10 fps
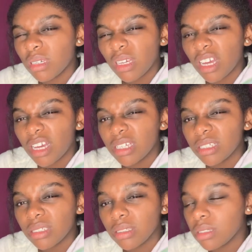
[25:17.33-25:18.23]

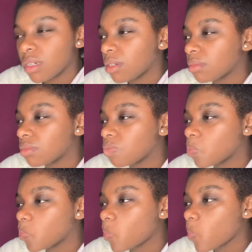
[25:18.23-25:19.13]
guys, you know?
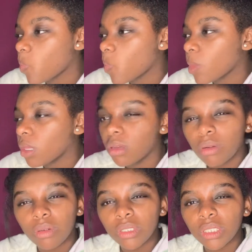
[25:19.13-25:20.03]

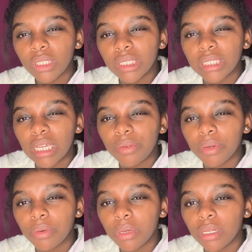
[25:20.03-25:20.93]
Or should I just say it real
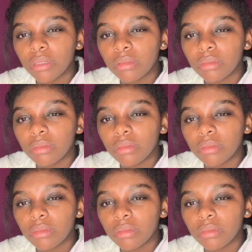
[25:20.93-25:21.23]
quick?